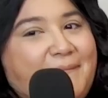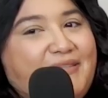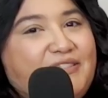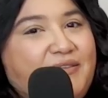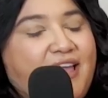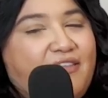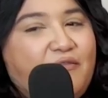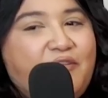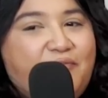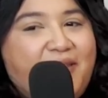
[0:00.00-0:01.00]
So now that
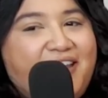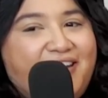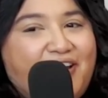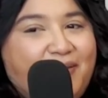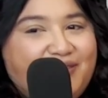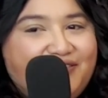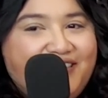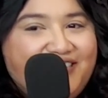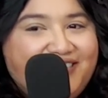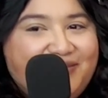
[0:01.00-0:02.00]
we've made
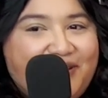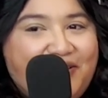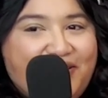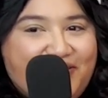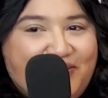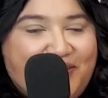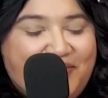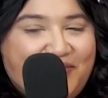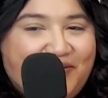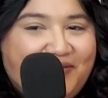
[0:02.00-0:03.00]
observations about other
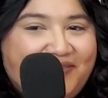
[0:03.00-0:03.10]
people,